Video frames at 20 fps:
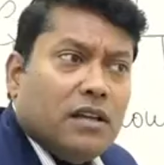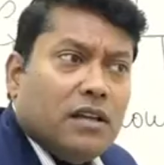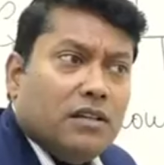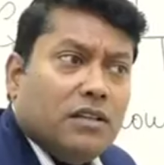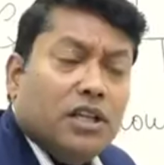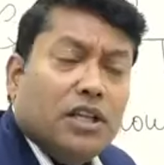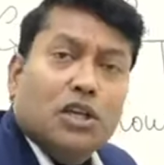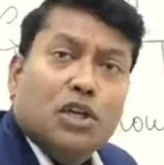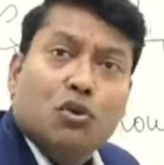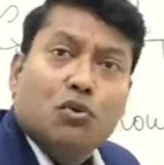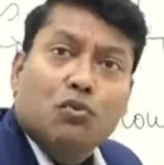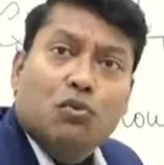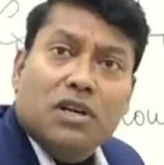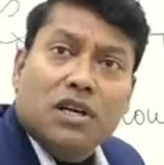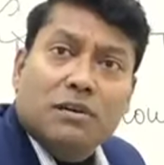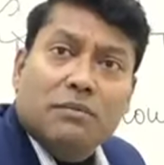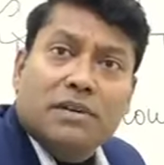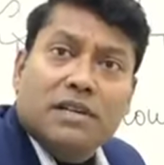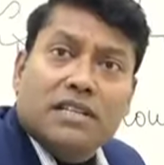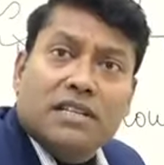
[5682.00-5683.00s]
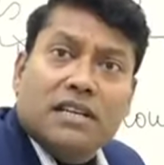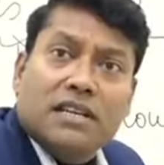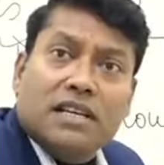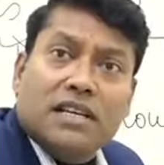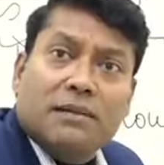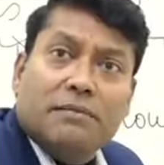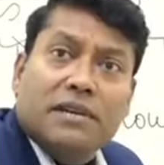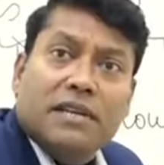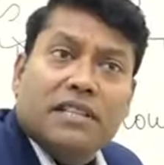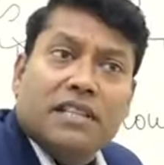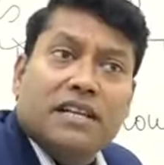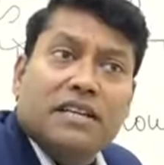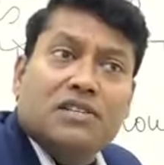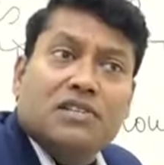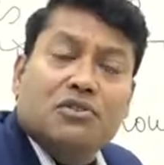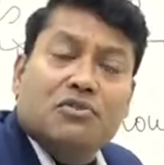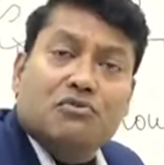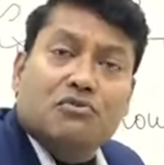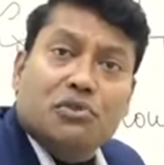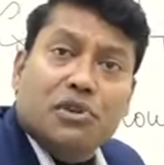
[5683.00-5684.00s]
the newcomers are coming. There is
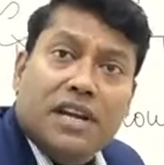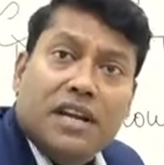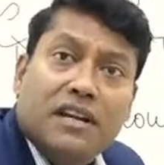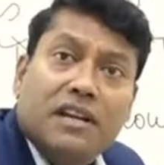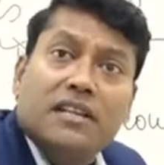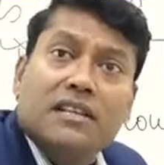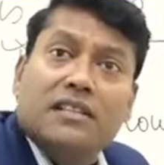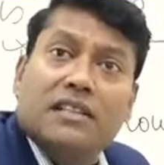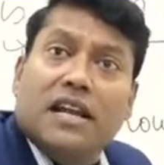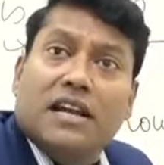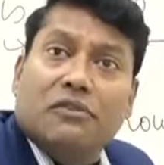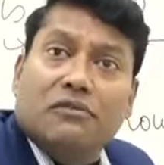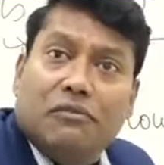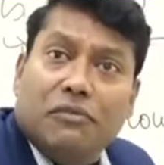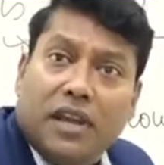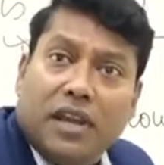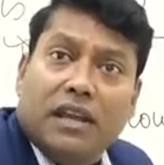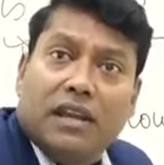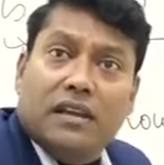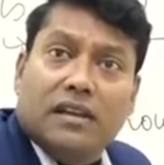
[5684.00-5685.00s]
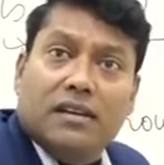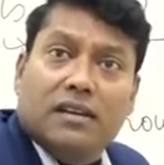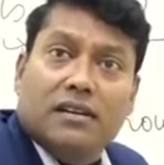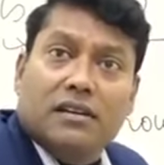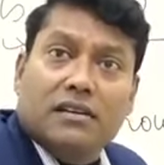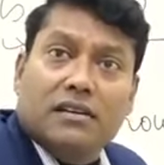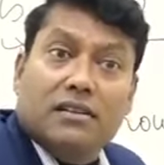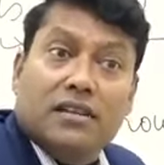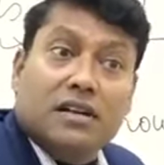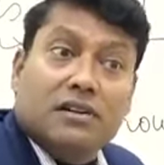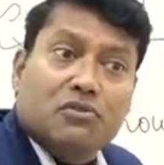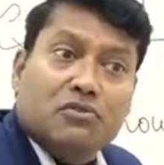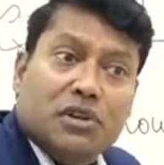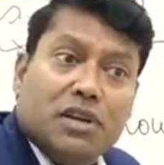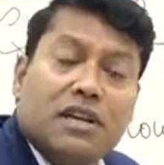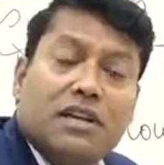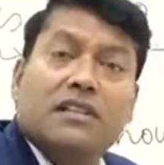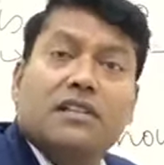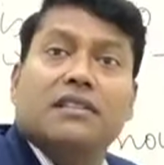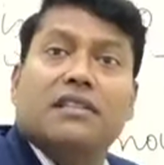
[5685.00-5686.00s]
a train in that way. They are
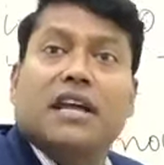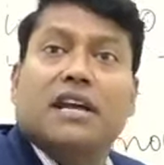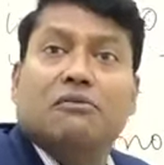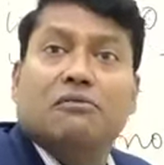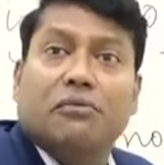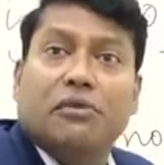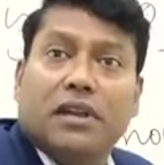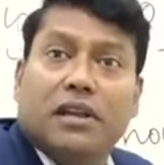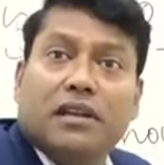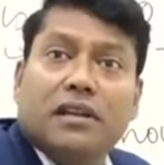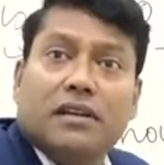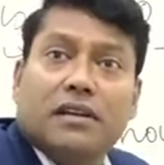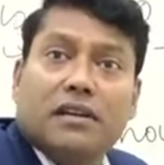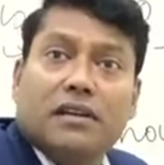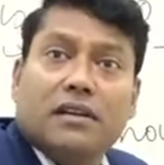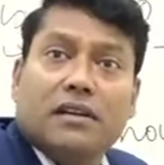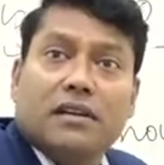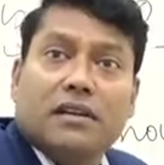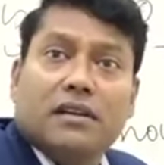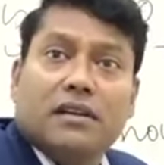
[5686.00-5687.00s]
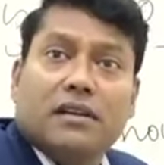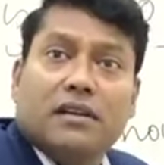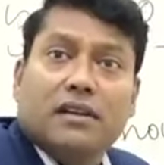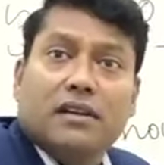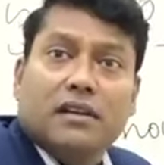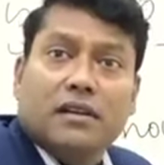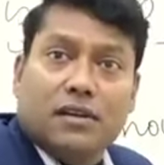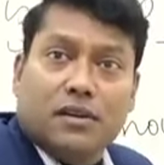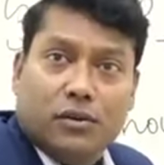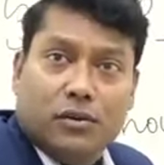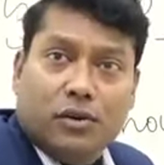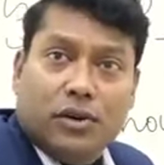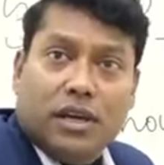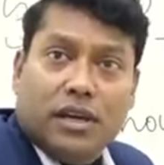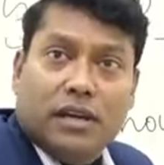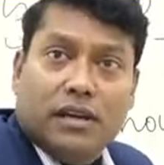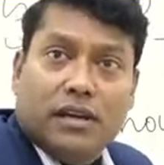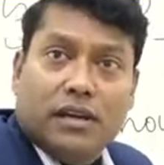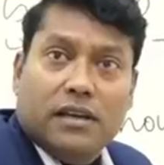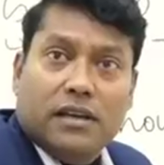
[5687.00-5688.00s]
trained in that way. Okay,
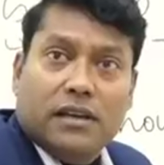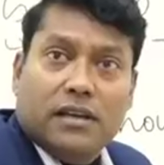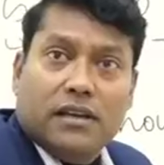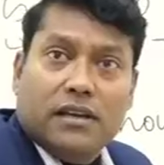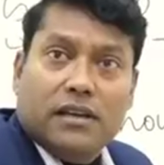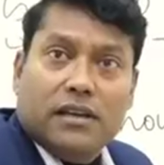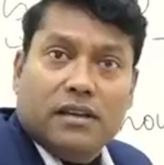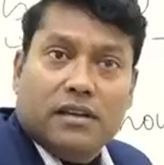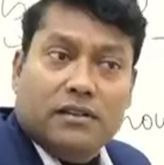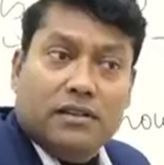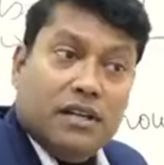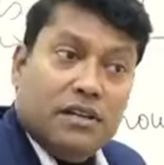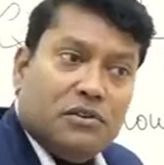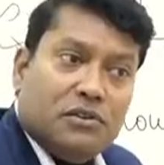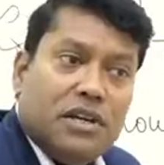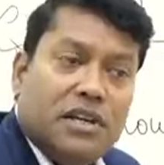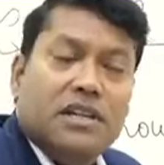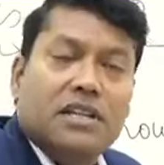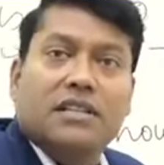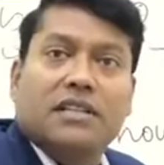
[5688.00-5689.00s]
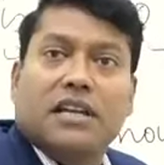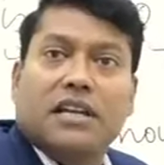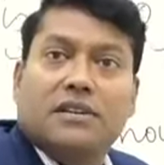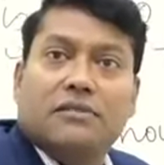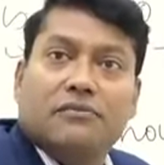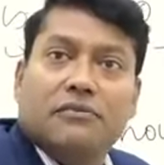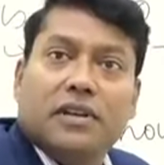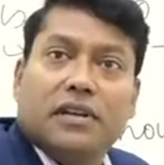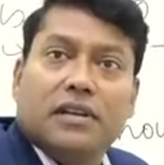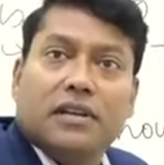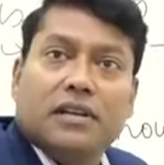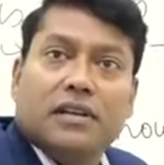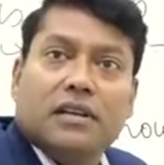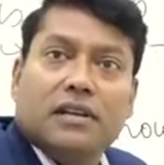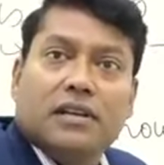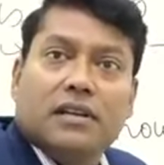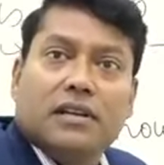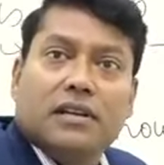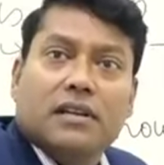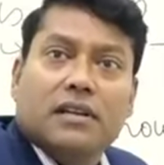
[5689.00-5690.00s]
they are trained in that way.
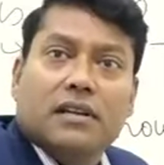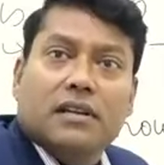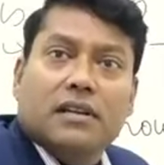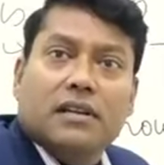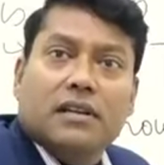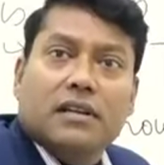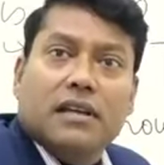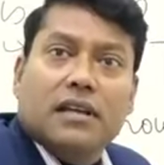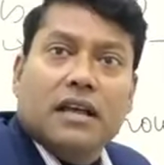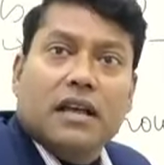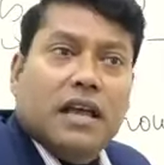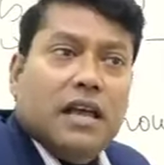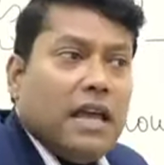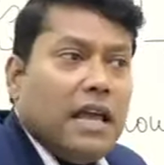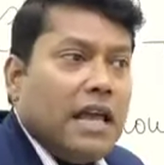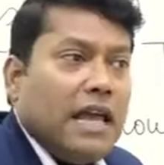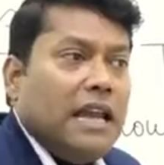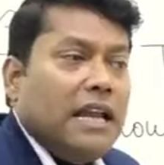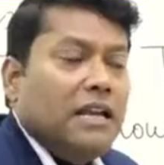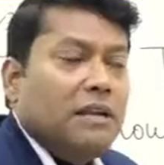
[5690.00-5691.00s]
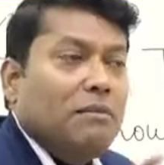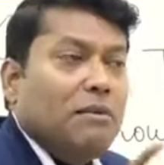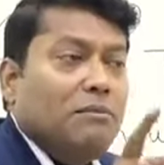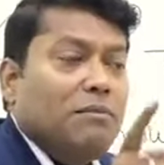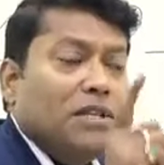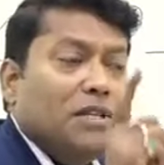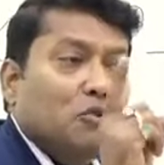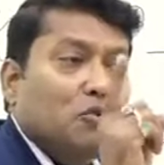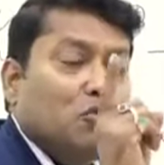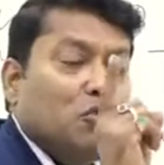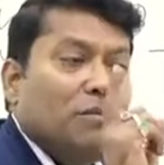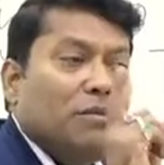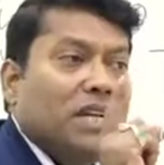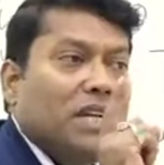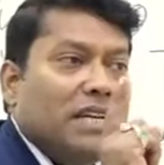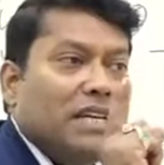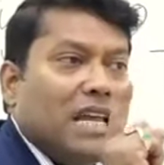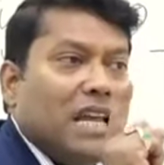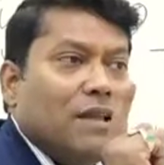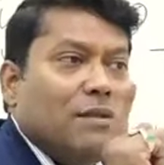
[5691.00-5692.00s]
And remember, so
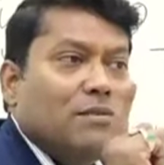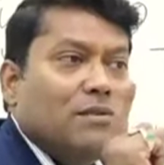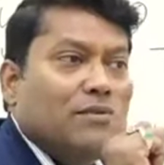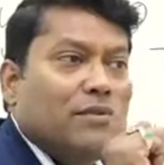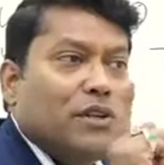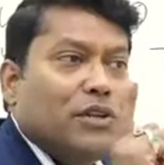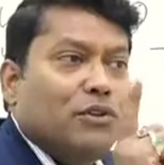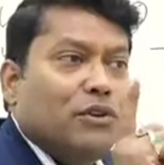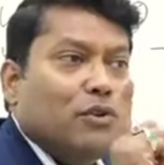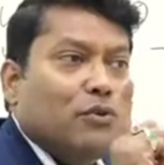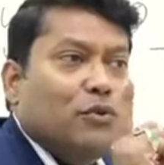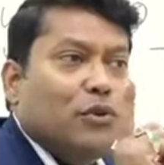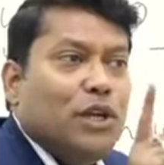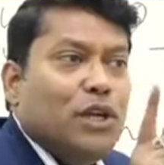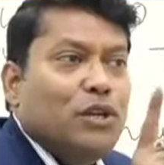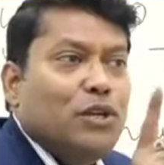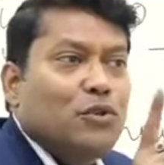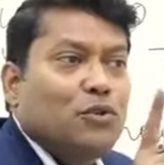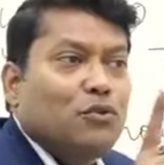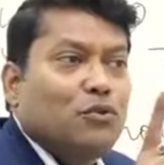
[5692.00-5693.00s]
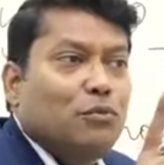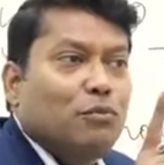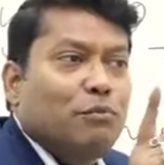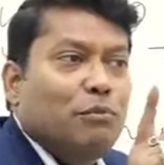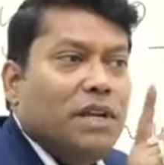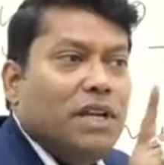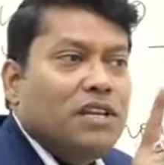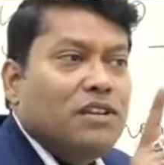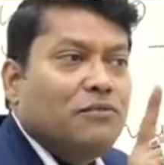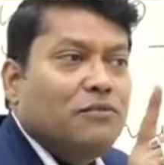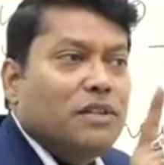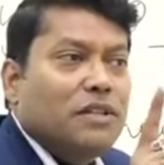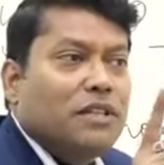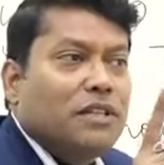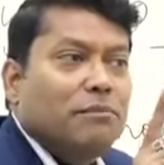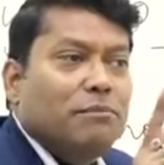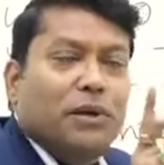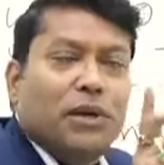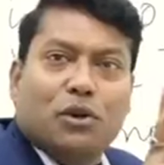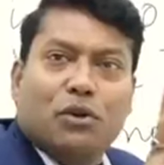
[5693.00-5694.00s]
many times when you are going to meet with the
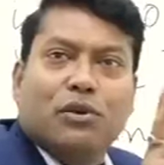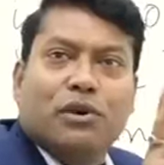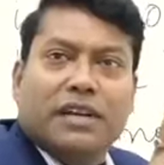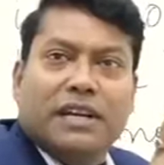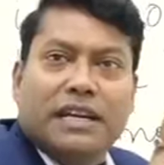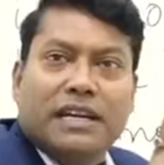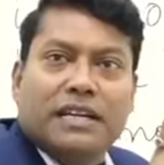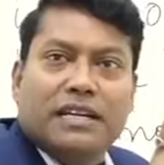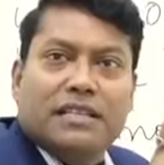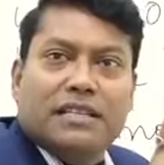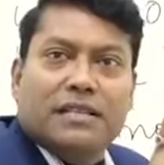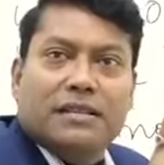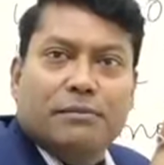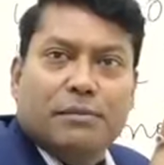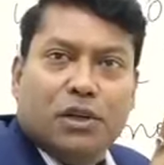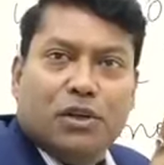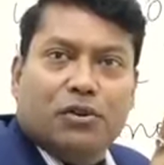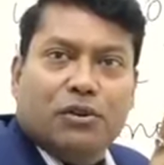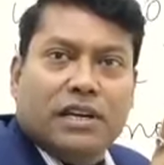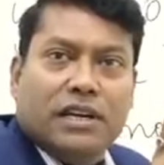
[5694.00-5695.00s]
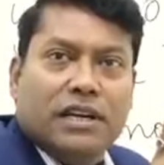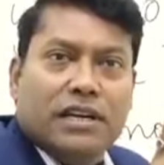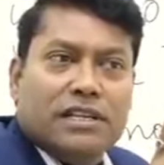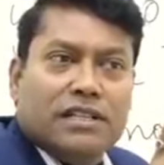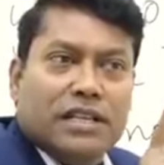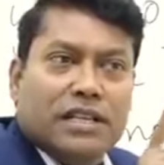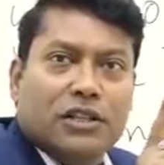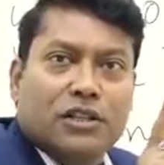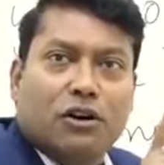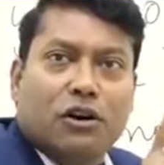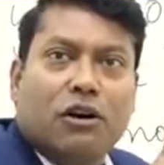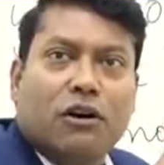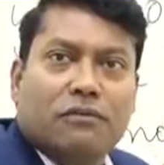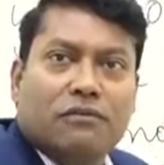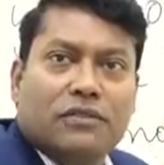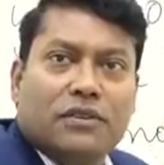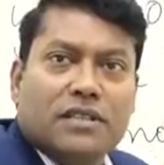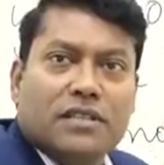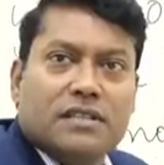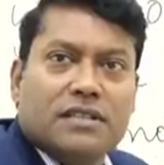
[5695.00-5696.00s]
bureaucrats in the
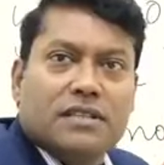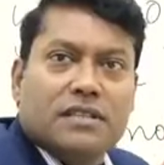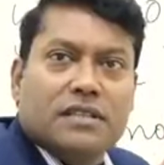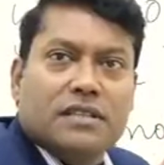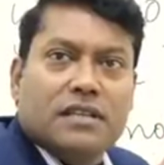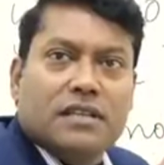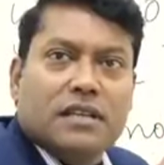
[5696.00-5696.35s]
office,